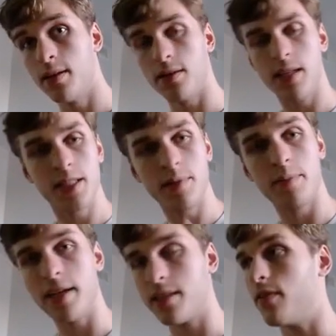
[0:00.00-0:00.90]
So that's the
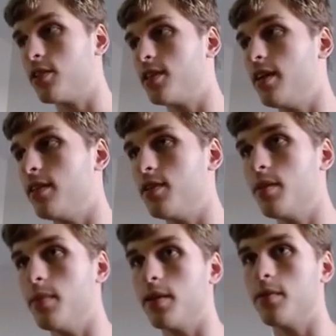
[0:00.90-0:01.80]
basic functionality,
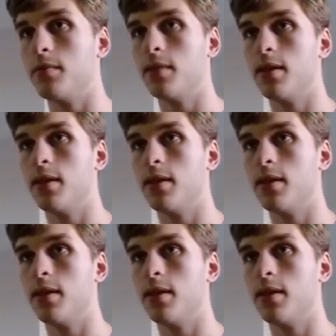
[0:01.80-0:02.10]
dmenu.